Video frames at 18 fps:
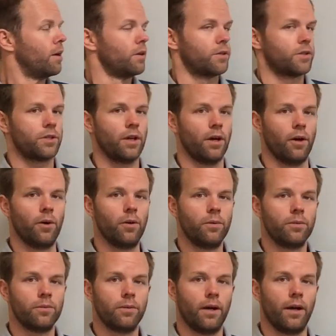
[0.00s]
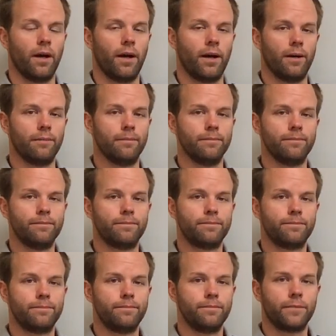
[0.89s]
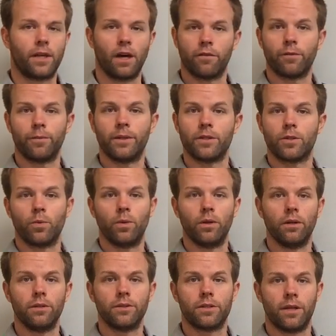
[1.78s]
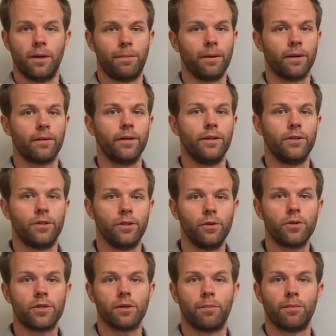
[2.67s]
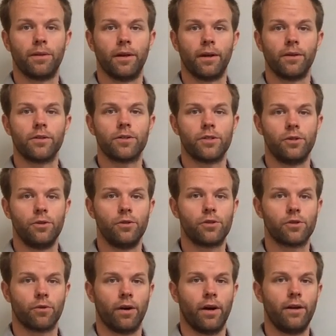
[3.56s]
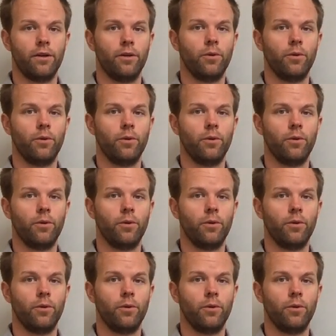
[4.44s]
So governments will typically do some things to try